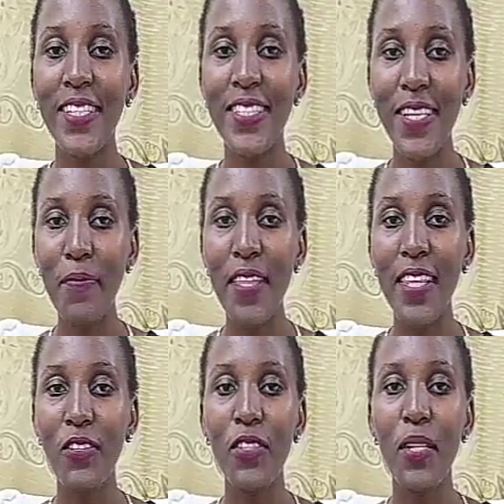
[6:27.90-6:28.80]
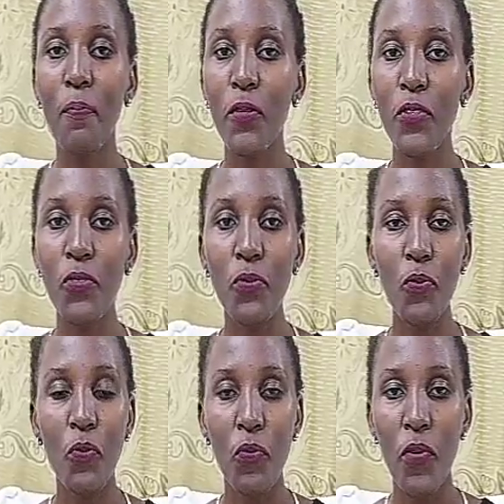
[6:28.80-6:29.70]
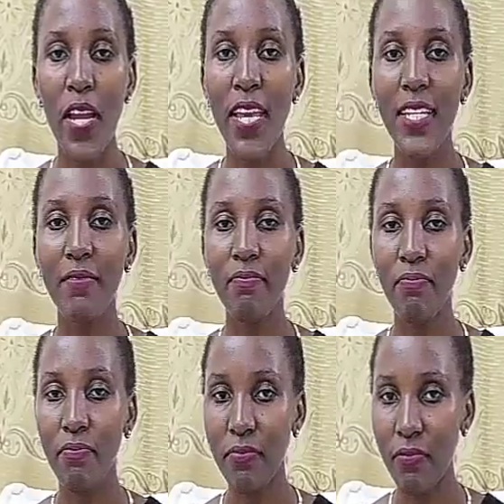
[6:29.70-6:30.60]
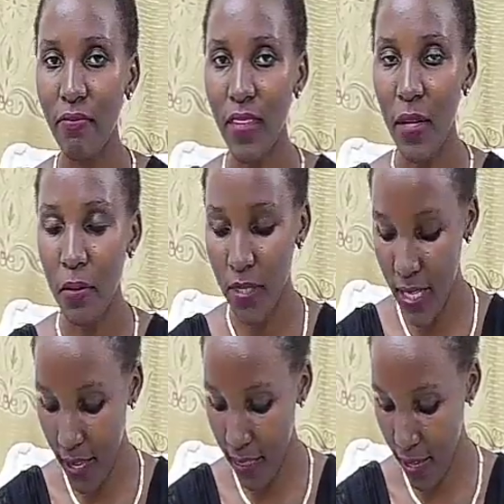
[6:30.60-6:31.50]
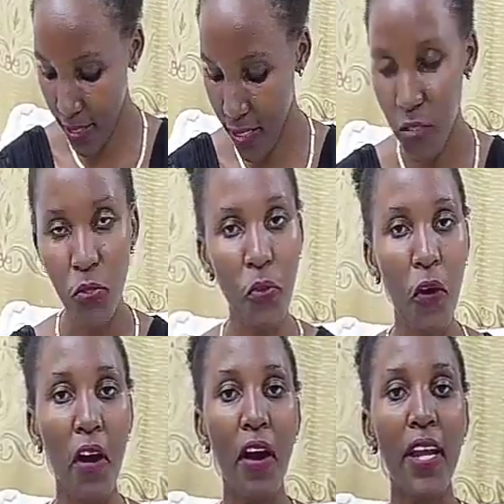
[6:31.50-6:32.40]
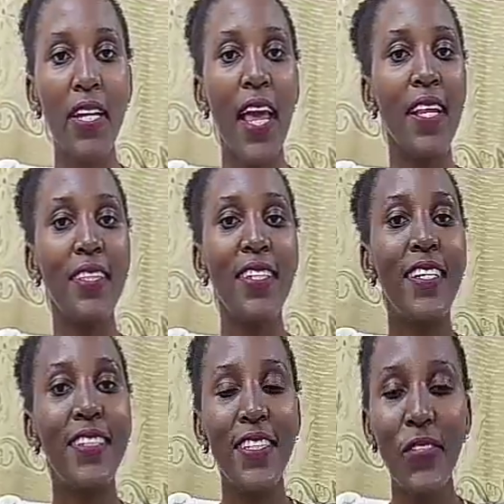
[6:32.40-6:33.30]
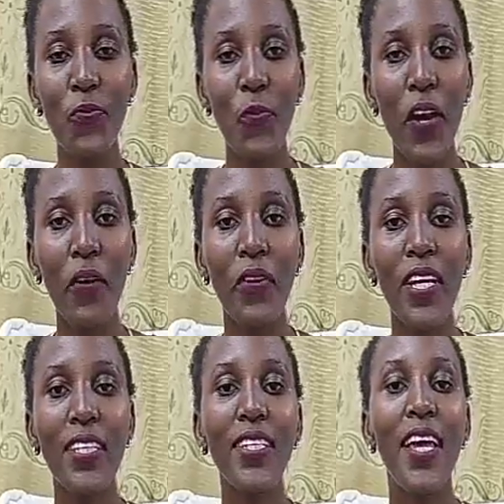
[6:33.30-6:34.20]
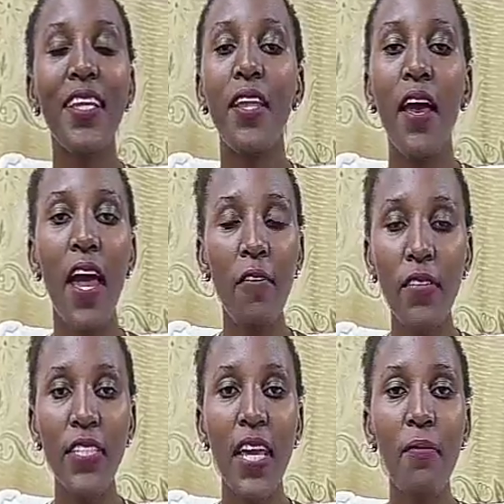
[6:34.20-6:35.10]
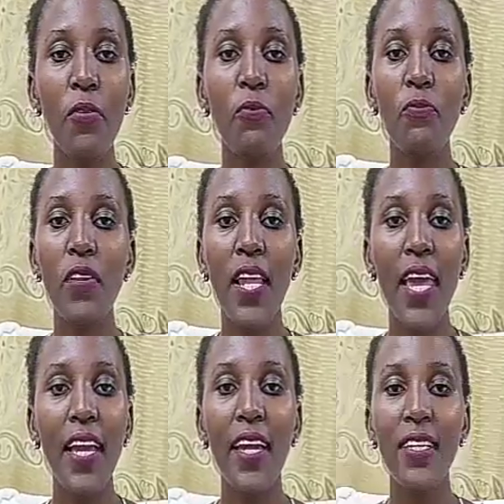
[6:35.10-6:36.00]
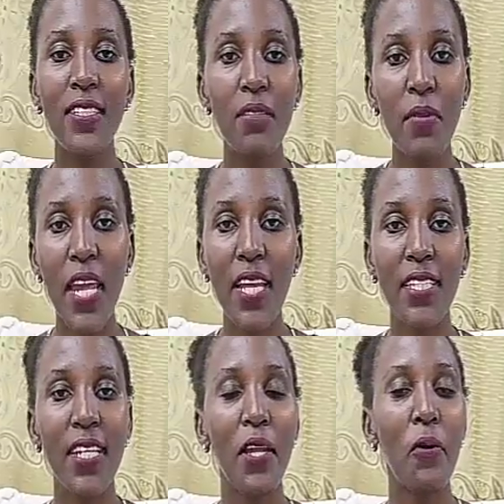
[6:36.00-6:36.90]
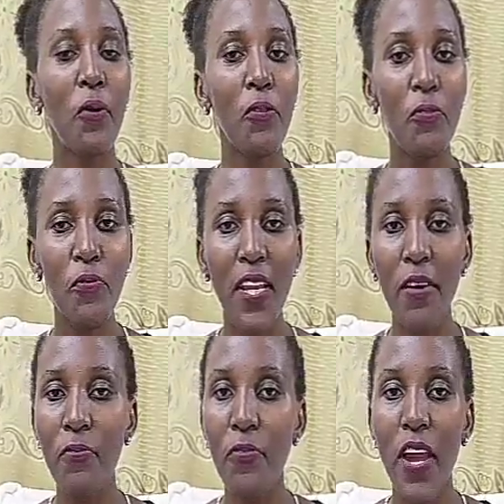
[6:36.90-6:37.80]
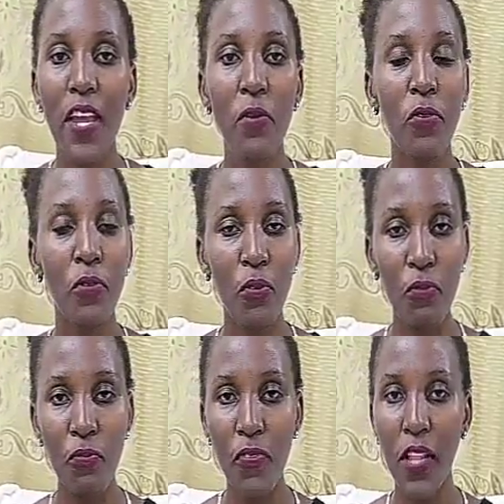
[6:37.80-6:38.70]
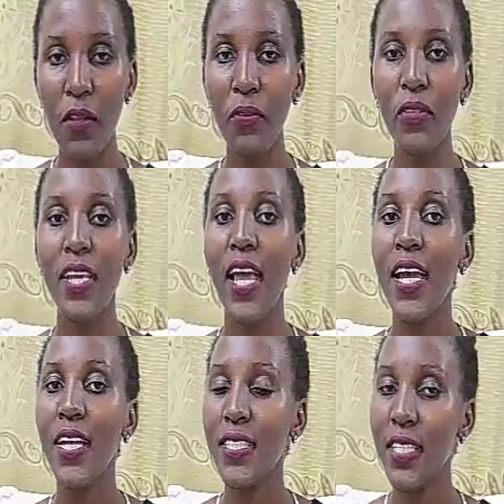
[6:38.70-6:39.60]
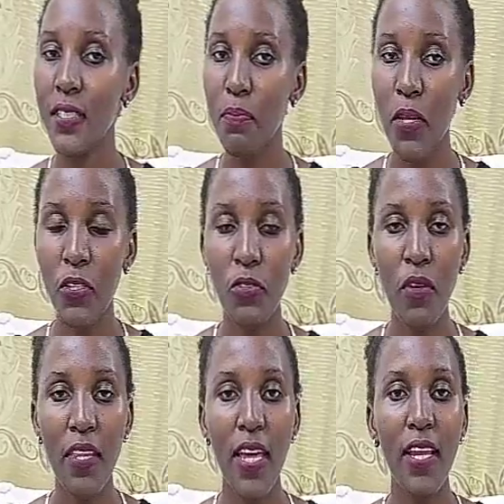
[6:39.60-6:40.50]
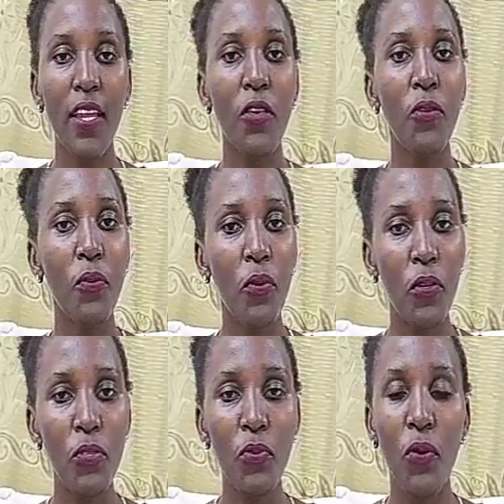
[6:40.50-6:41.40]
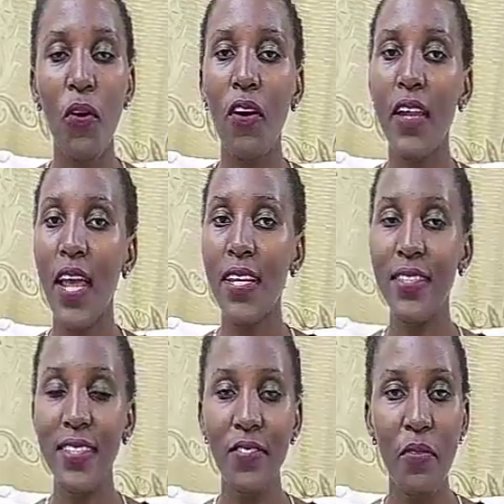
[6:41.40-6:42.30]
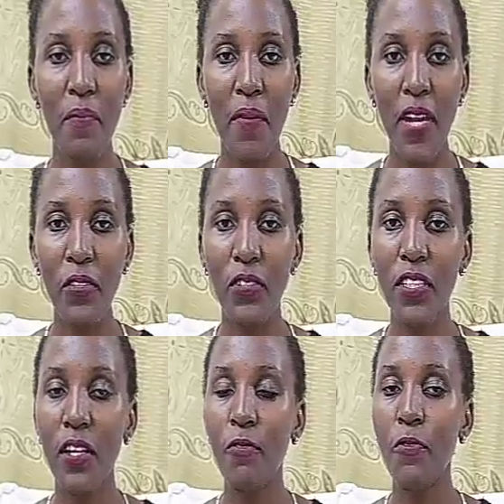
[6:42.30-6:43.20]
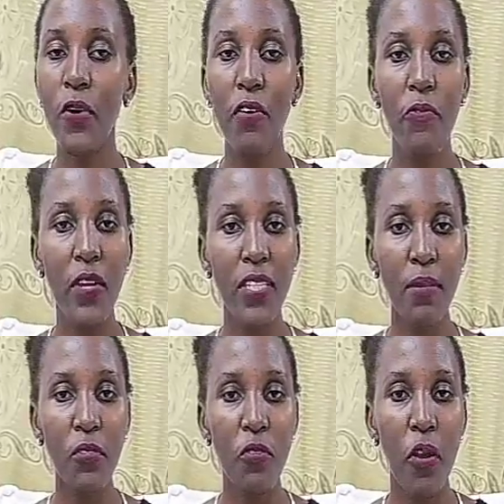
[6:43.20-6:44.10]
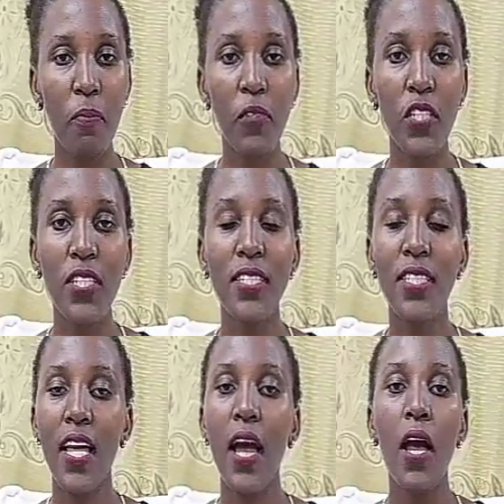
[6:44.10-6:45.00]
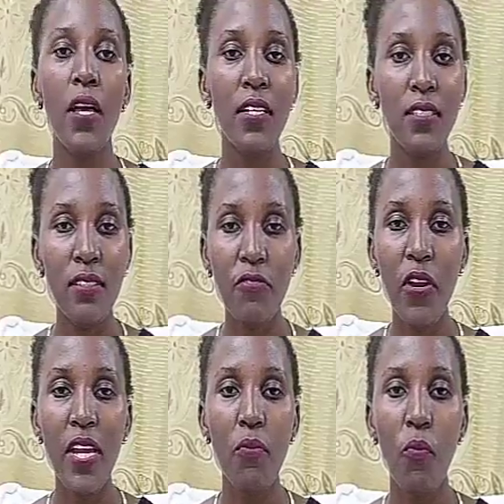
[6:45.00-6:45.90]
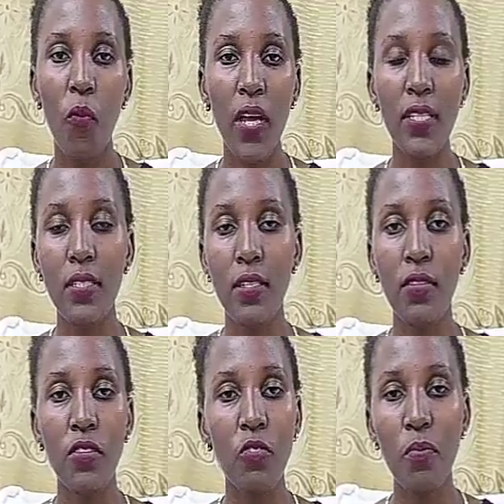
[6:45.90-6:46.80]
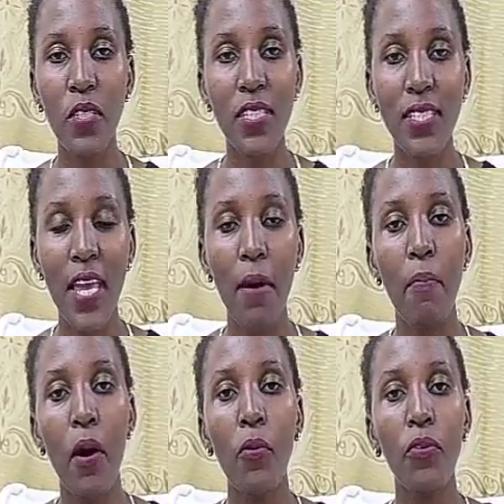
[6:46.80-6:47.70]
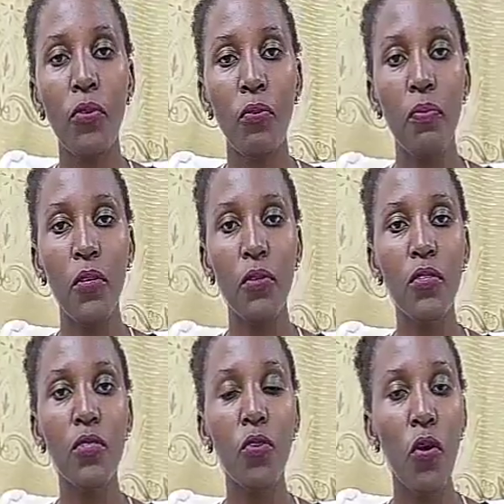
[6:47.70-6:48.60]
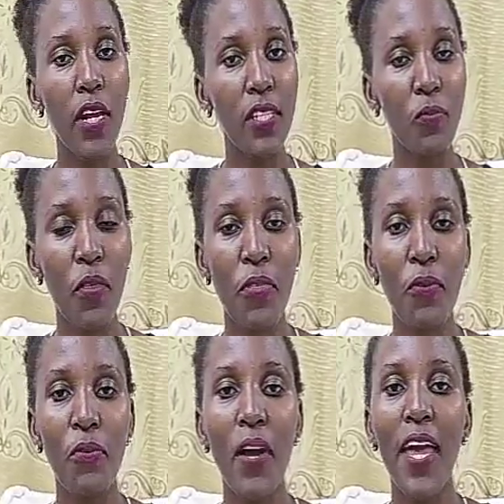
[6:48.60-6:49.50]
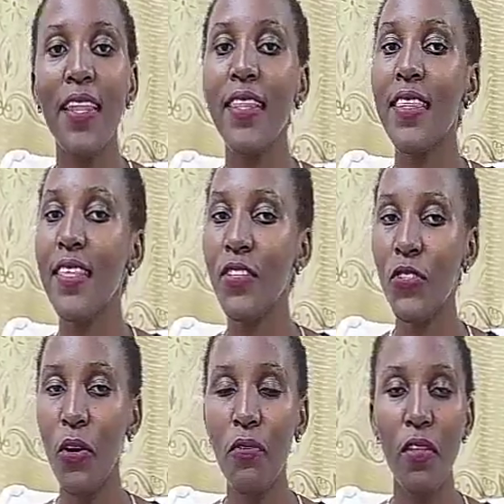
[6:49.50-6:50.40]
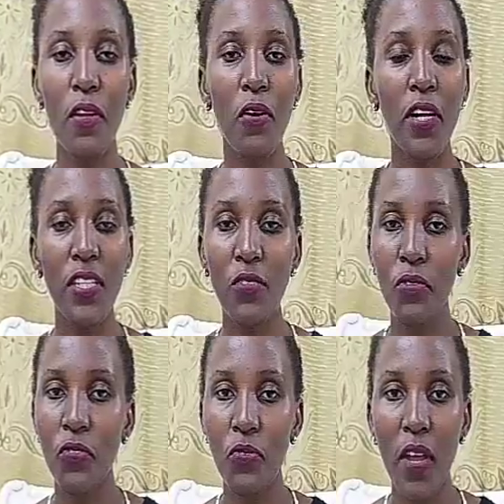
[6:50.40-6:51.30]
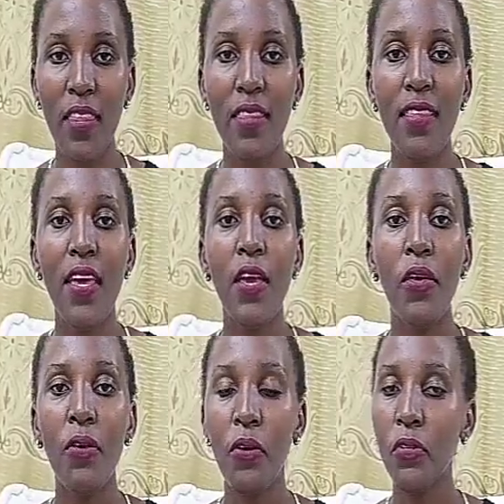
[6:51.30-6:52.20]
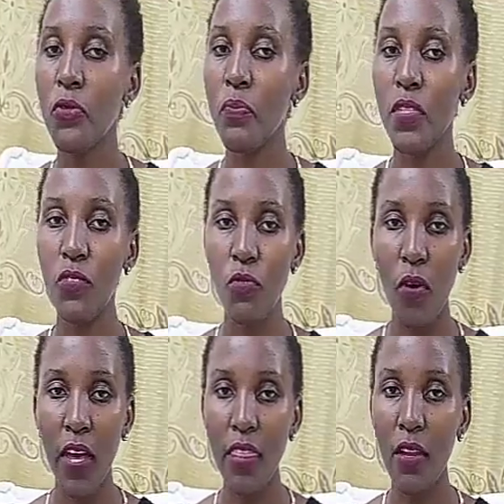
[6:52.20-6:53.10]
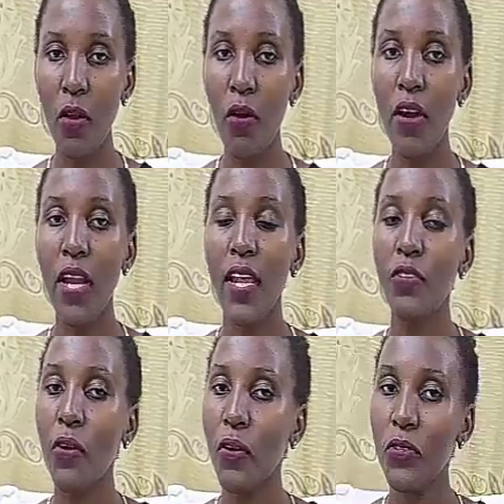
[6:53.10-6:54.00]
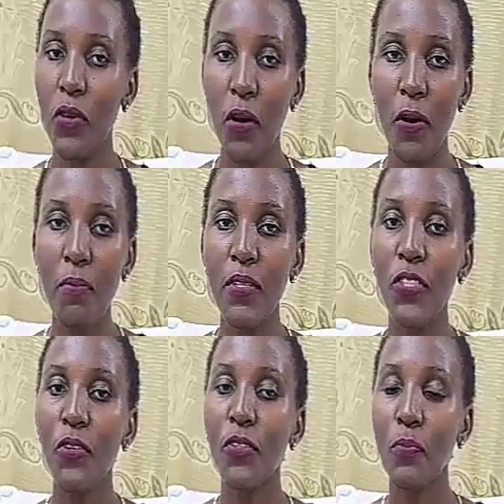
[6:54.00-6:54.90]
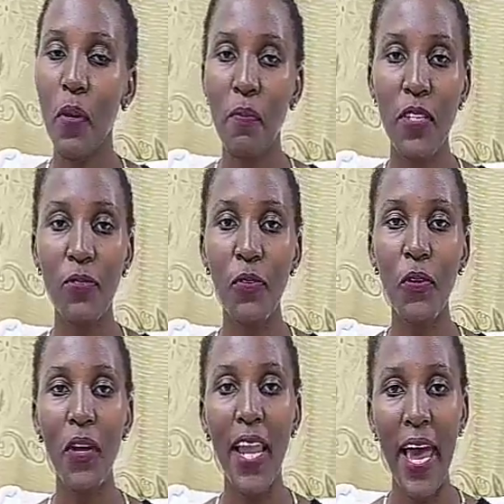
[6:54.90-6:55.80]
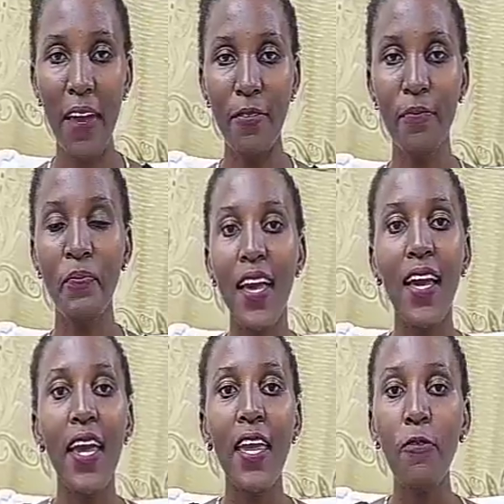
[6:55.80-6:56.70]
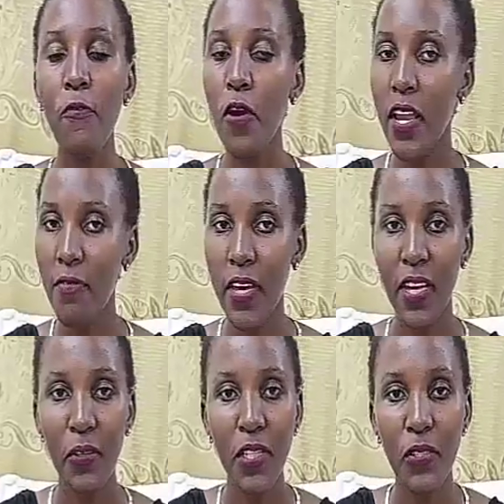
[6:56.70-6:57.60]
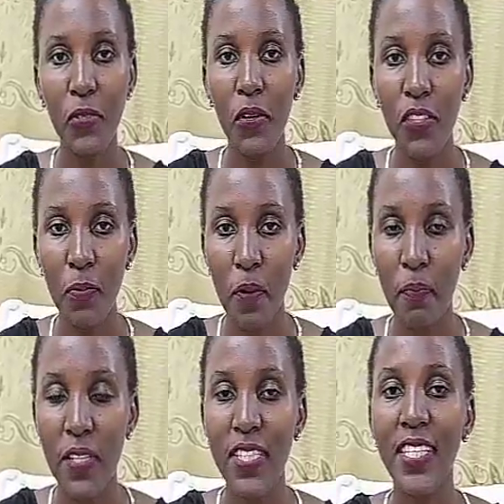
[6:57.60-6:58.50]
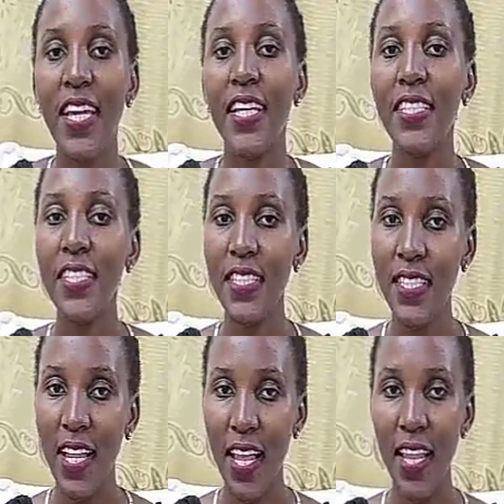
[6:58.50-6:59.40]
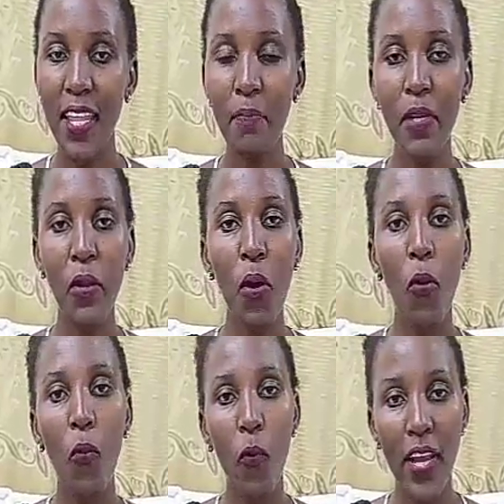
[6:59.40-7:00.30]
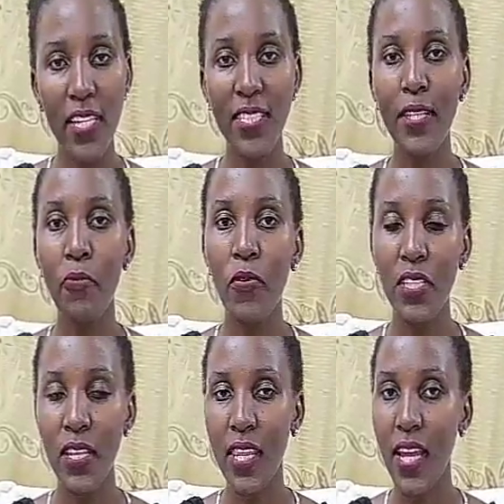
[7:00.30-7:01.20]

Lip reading: something that you're supposed to really take that into your heart and just work on it. And every time you feel like intimidated or you feel afraid or you don't feel good, just make sure that you go to God and just remind yourself. You can read some scriptures. Read what the scriptures say about you, because God is with you and the joy of the Lord is your strength. You're going to be strong in the Lord and you're going to accomplish God's purpose for your life. If you're living according to God's purpose, just let me know what is the reason